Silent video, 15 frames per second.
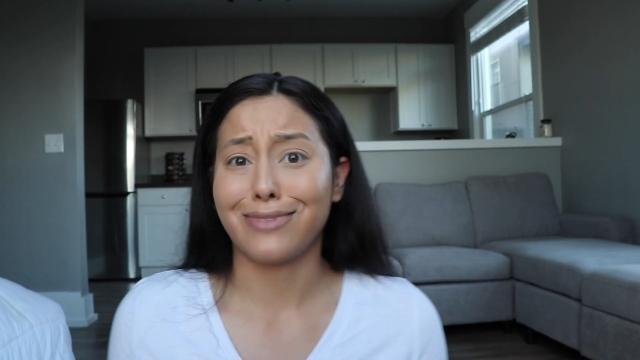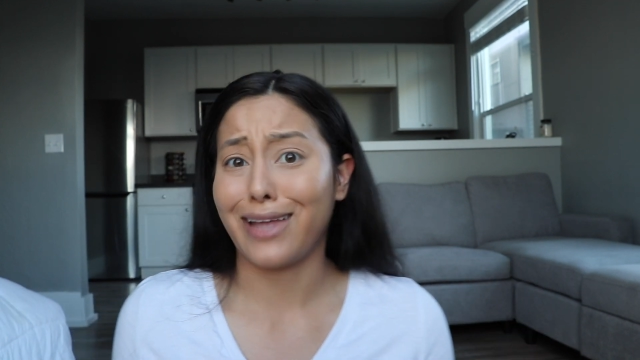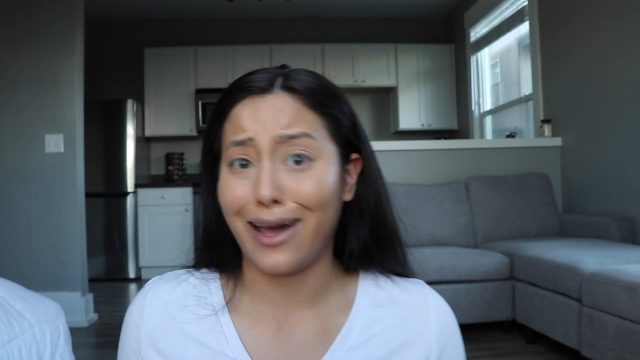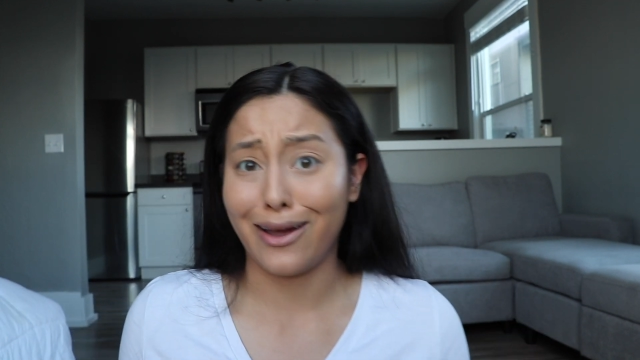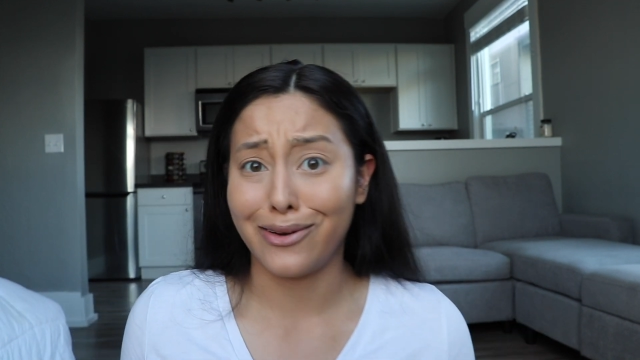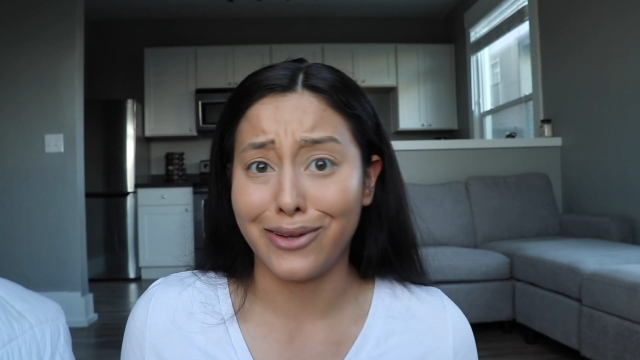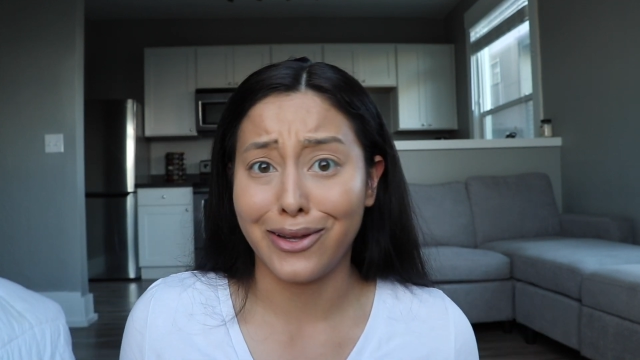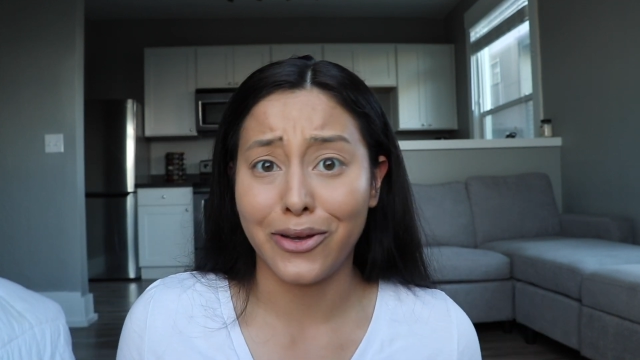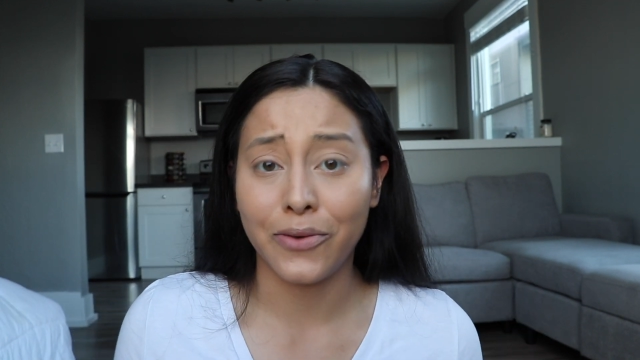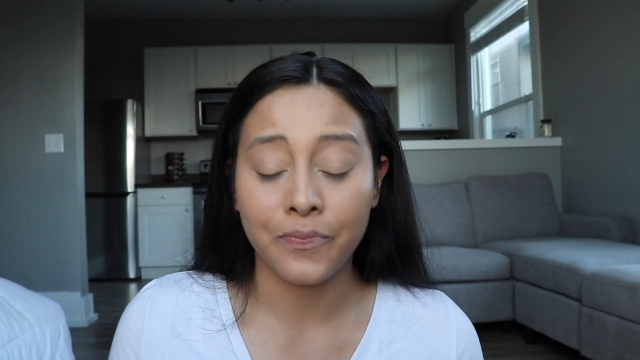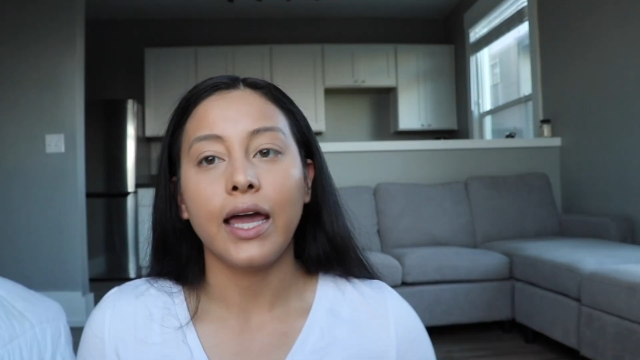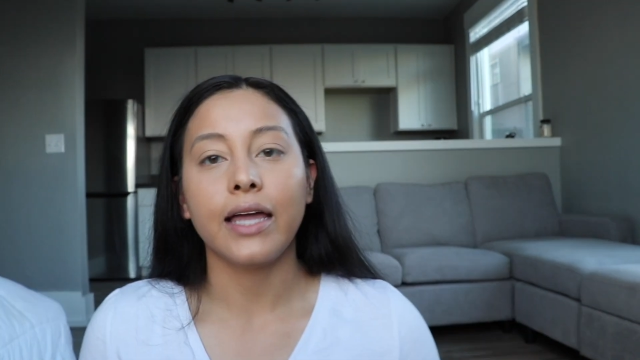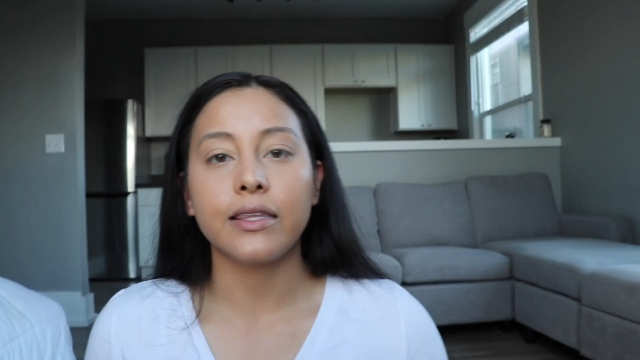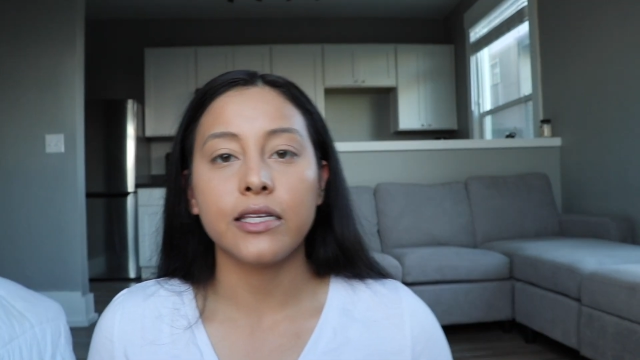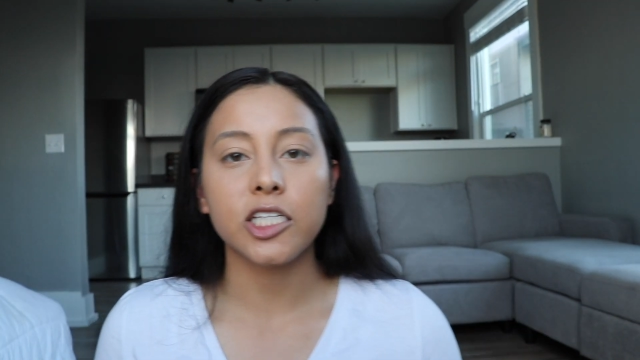I don't know.
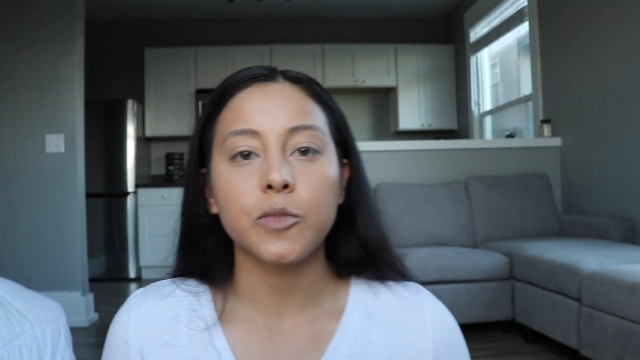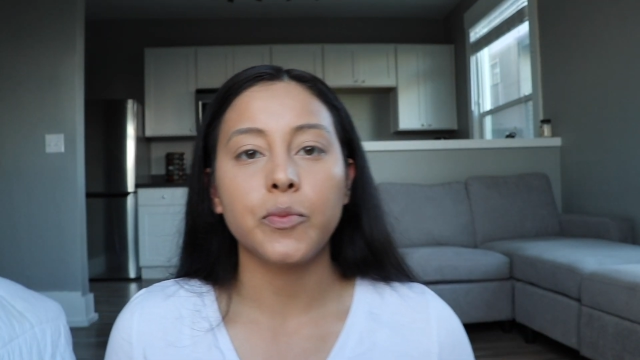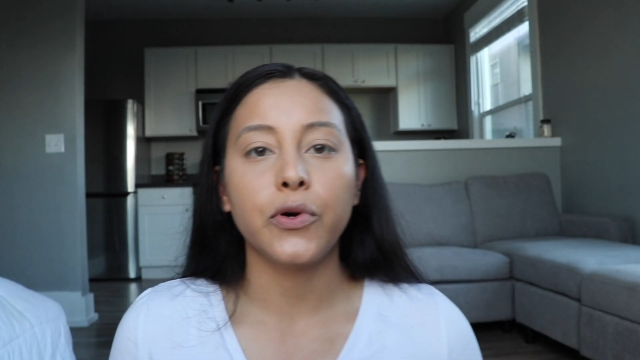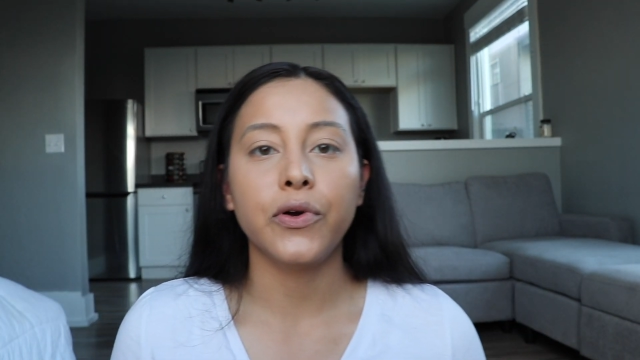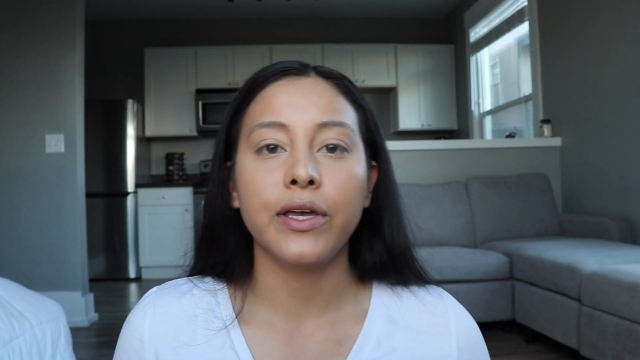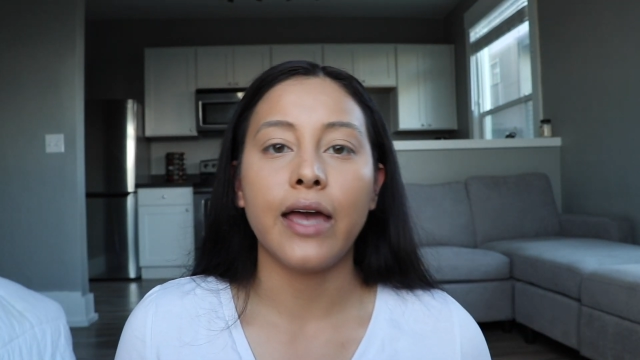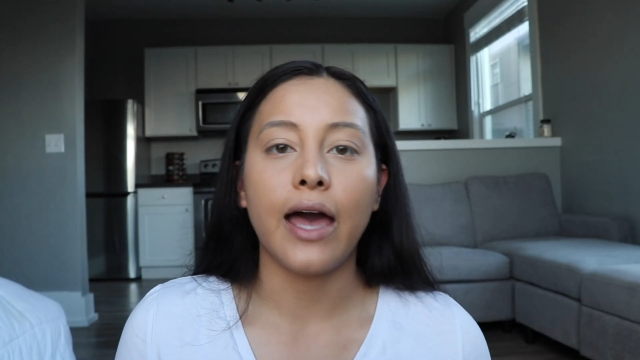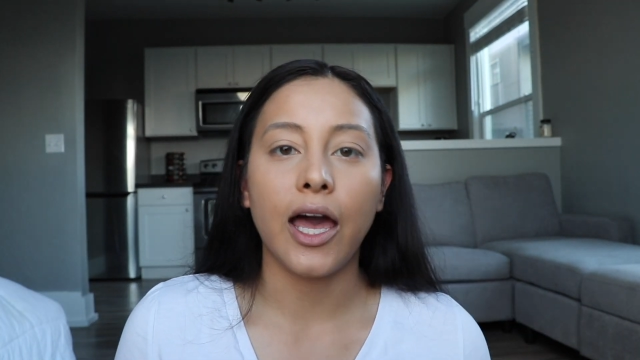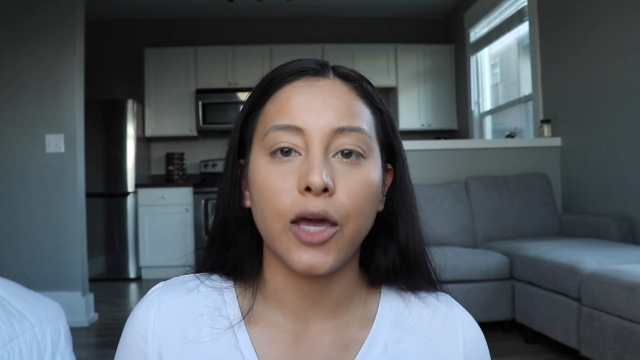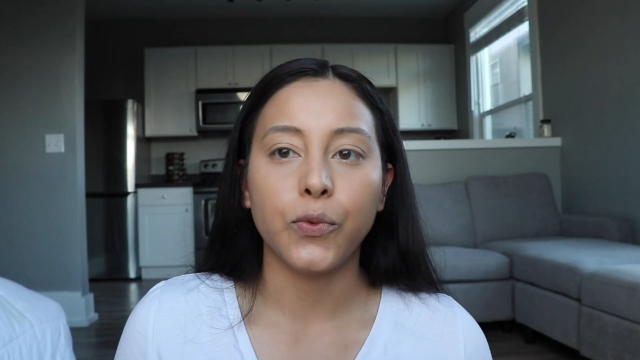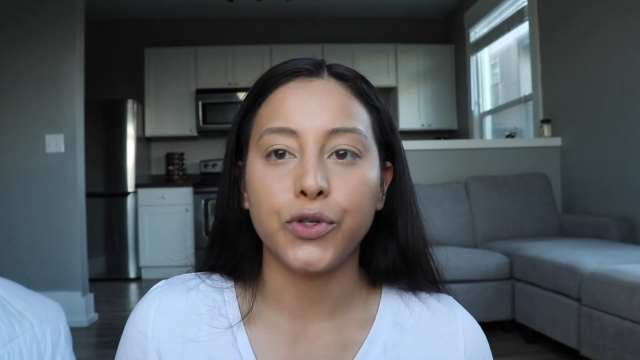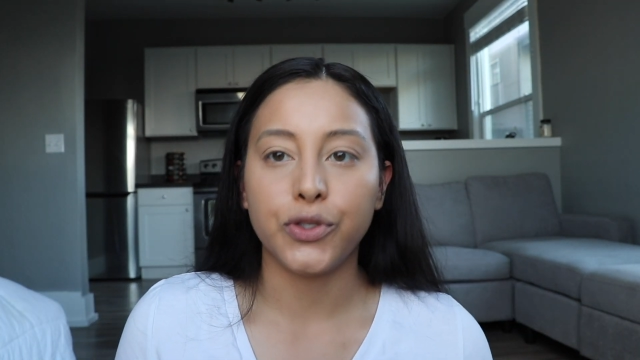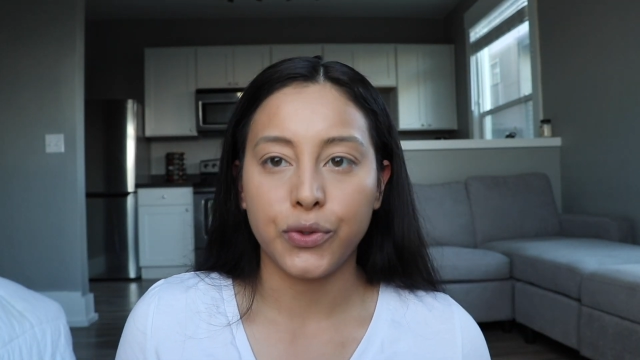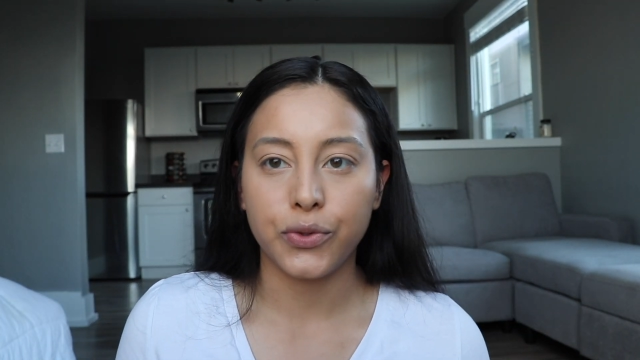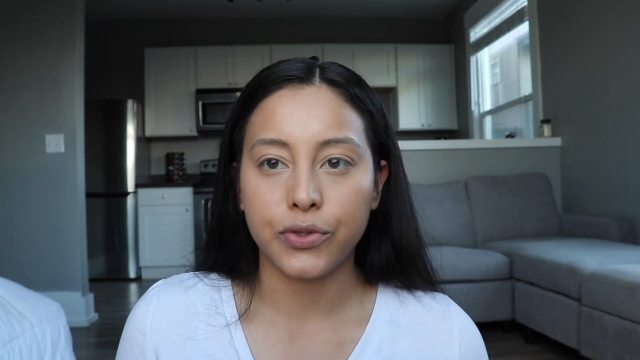At this point, I
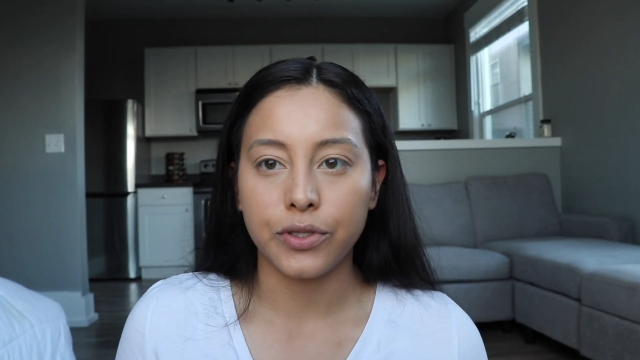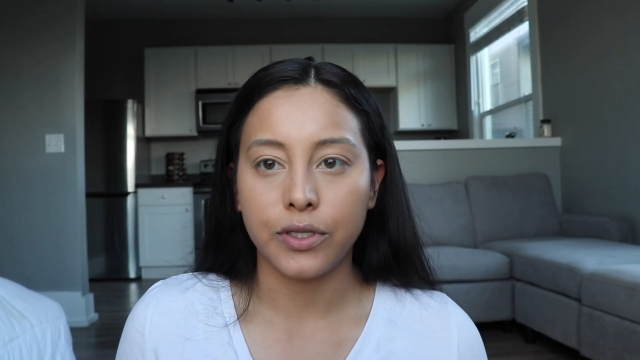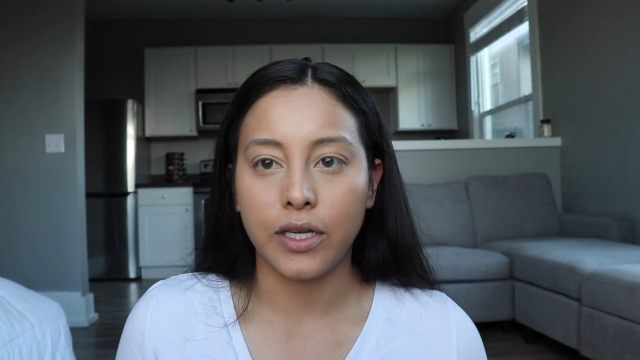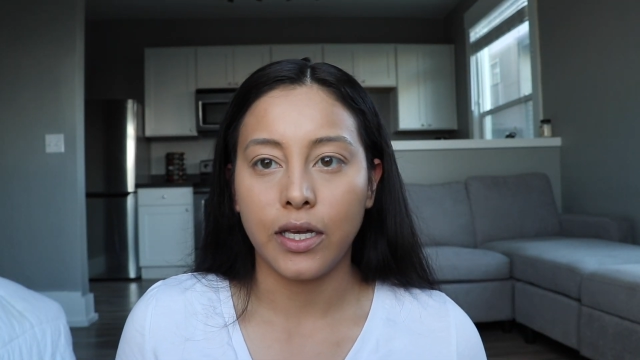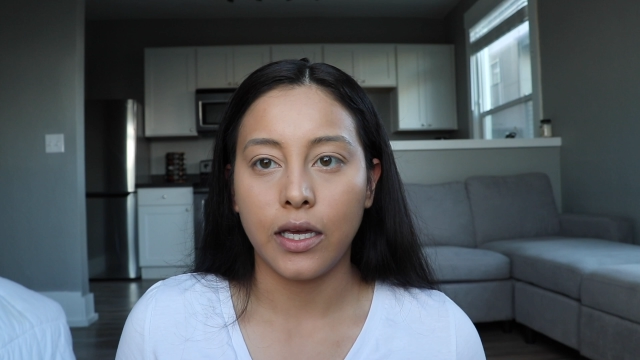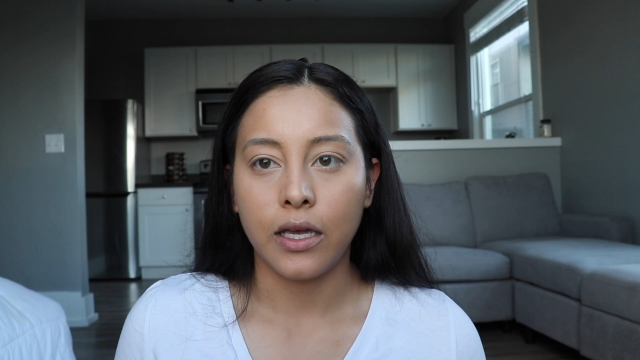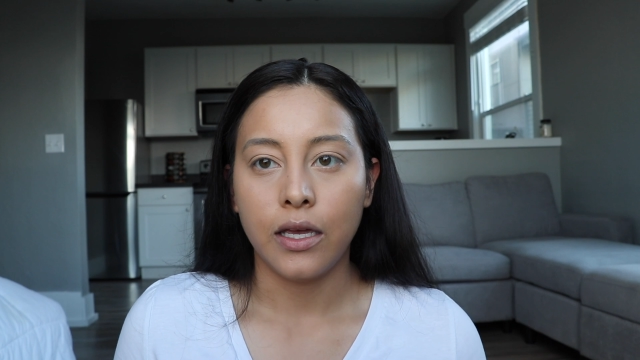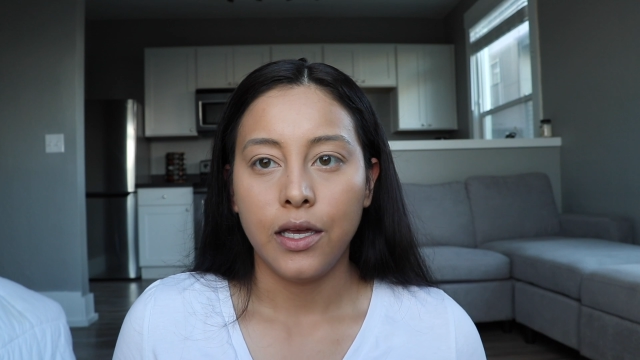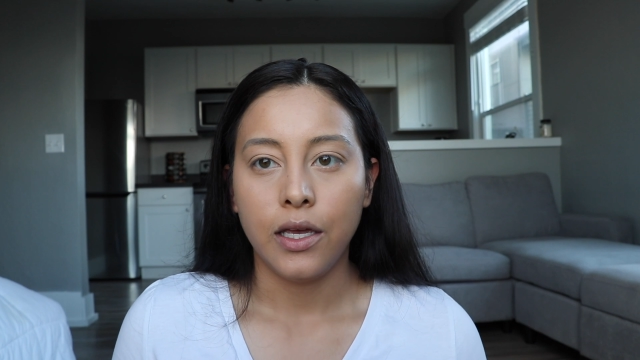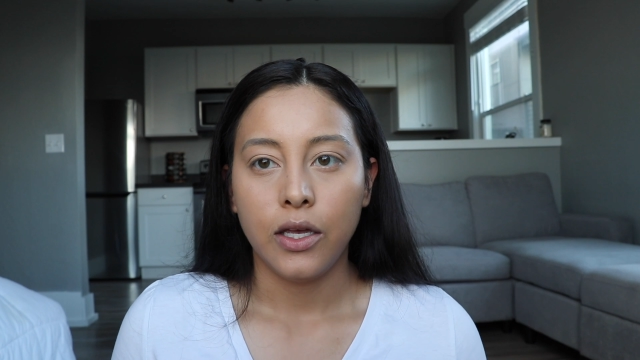would usually